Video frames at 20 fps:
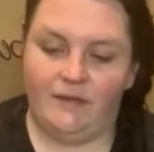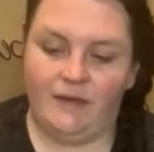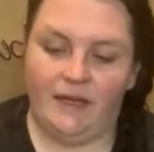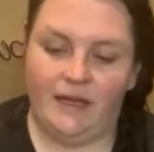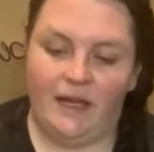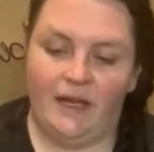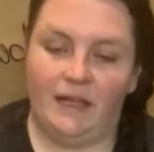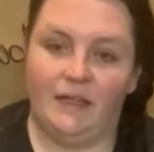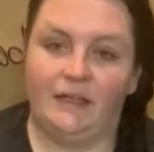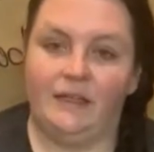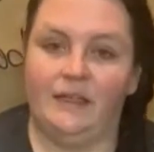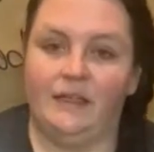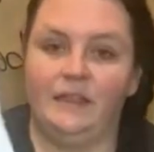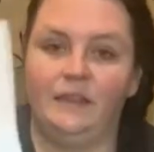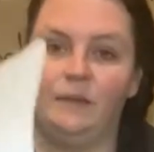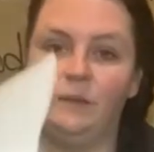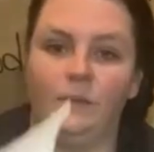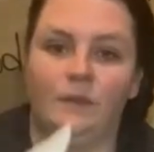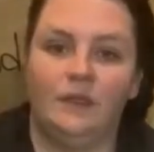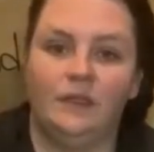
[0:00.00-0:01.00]
got this
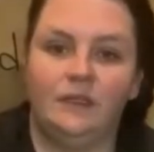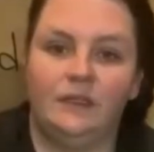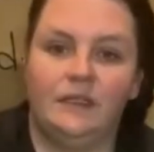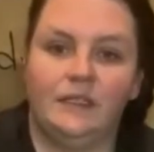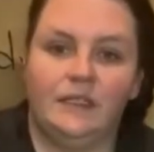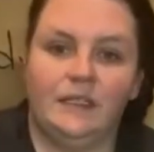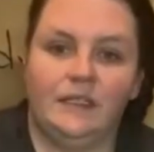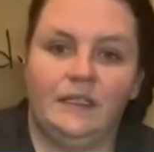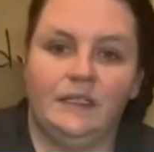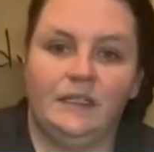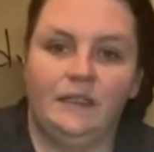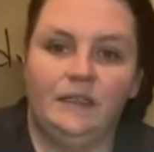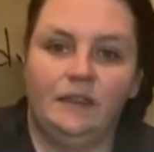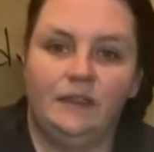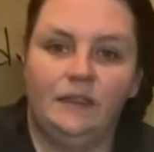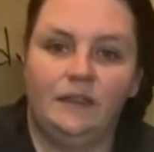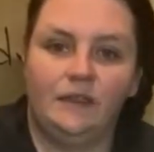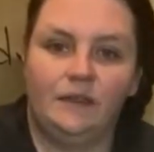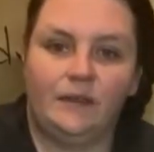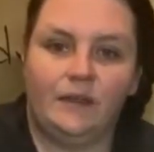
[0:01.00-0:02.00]
one done.
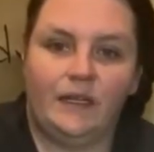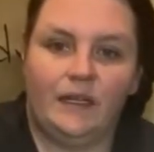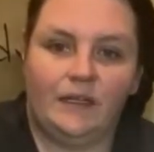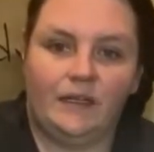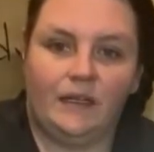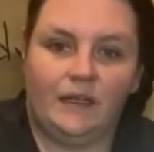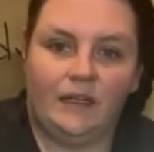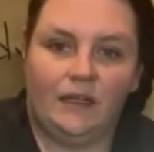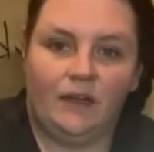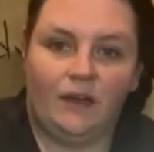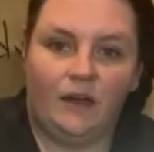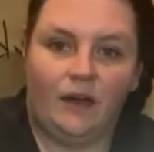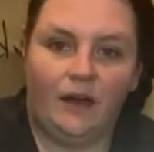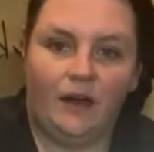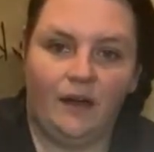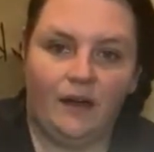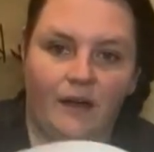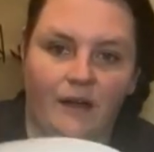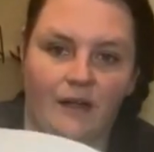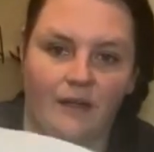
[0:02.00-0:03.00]
So we got the little
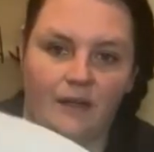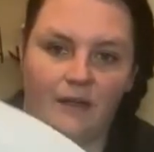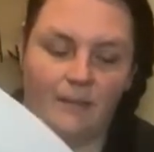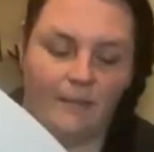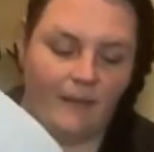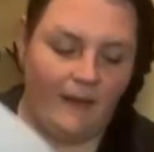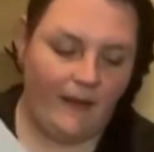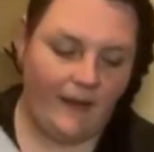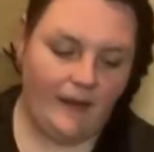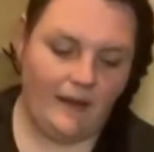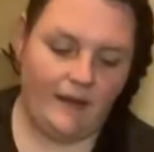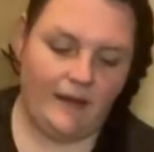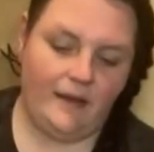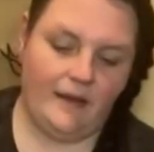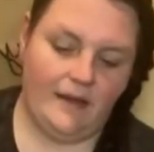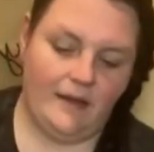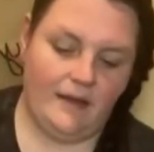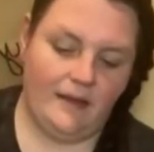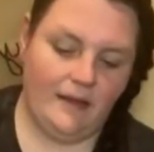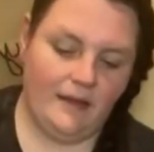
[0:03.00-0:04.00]
heart on the back.
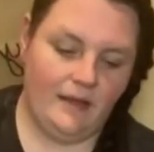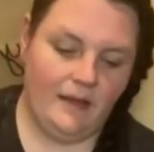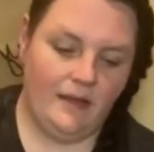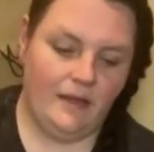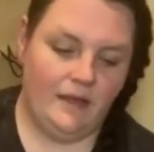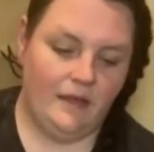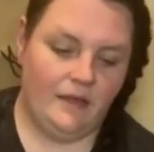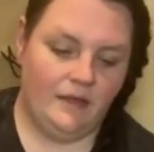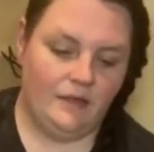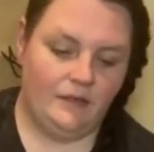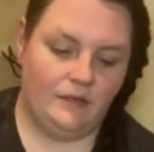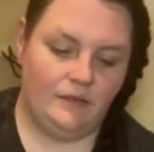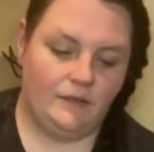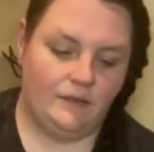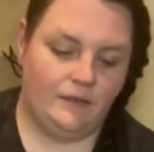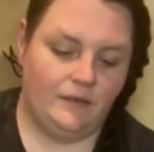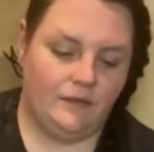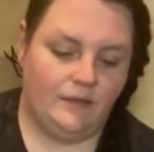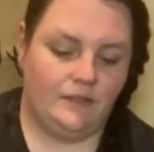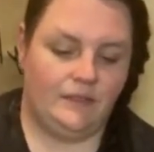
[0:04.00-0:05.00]
So we're
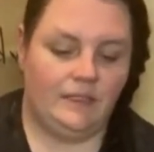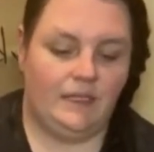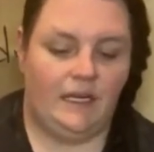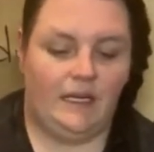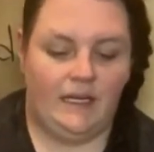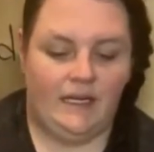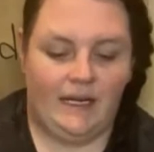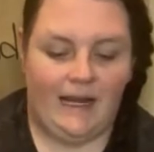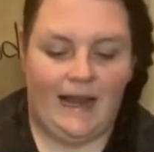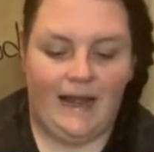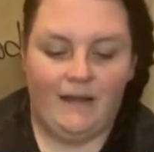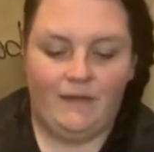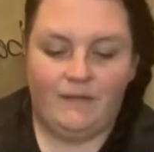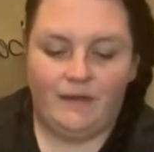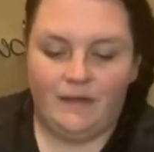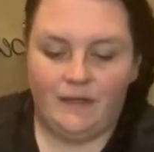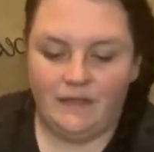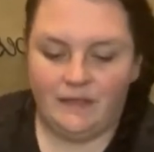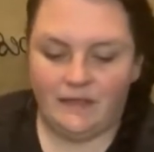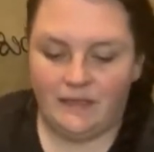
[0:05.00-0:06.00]
gonna set that one
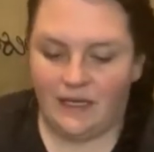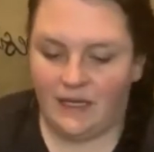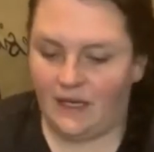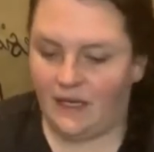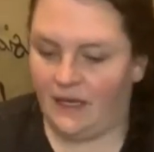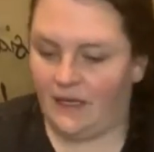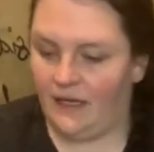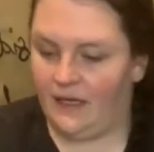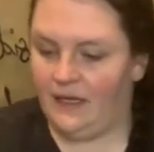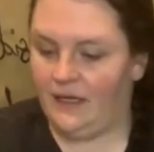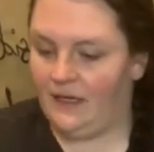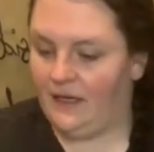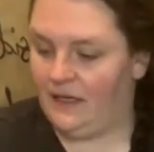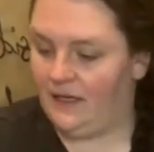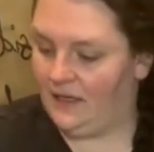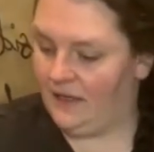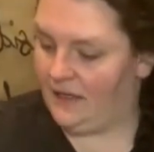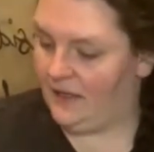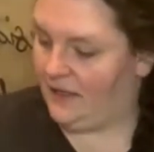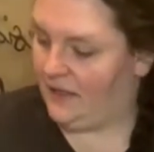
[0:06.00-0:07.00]
aside.
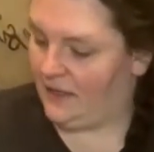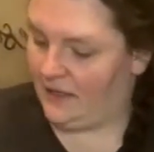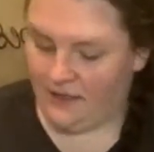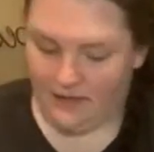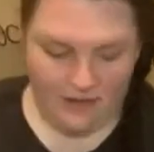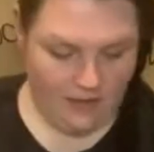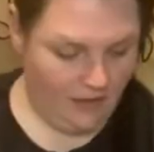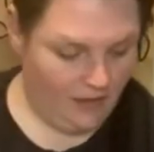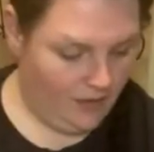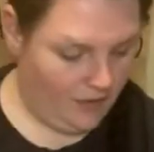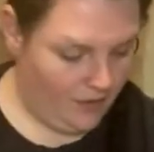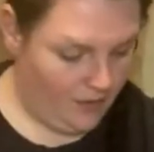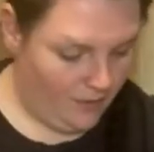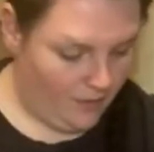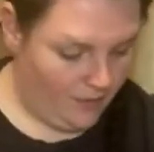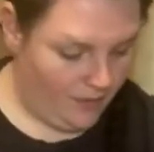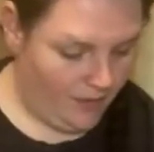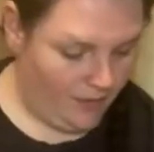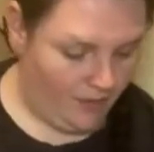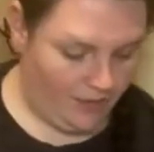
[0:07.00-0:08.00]

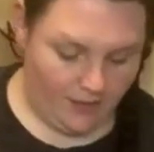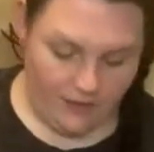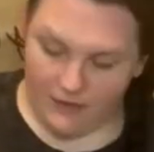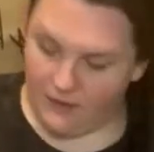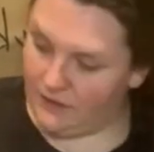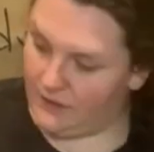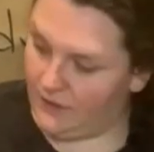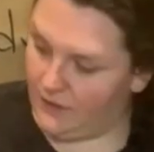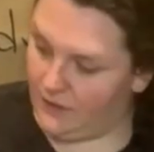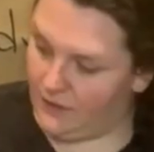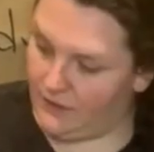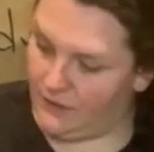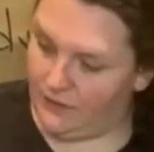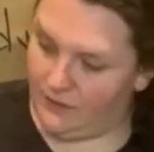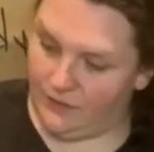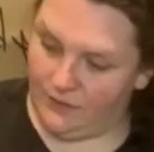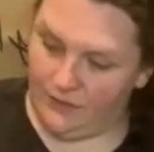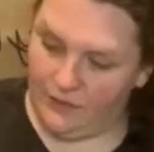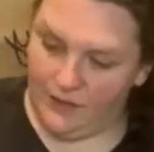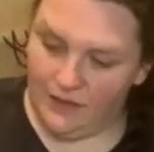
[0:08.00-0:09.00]
We're going to do
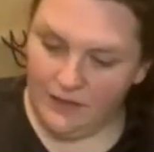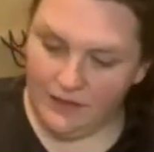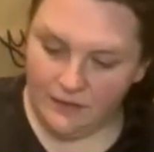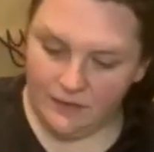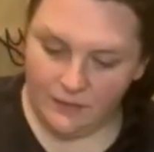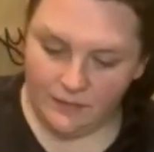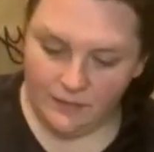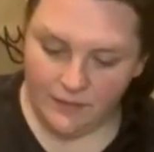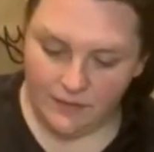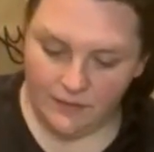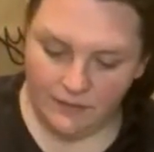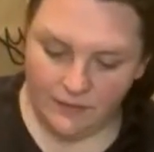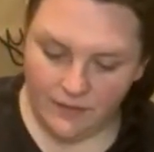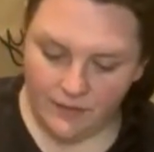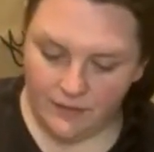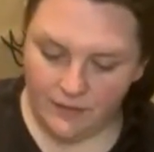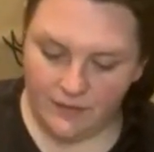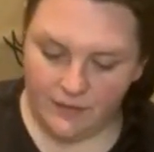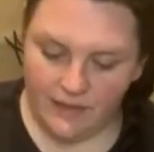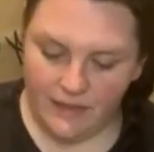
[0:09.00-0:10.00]
this one real
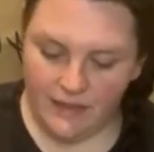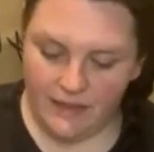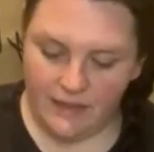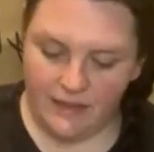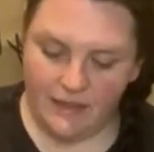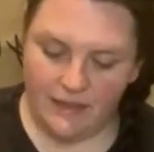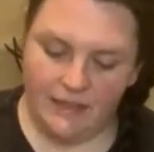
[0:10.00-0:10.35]
quick.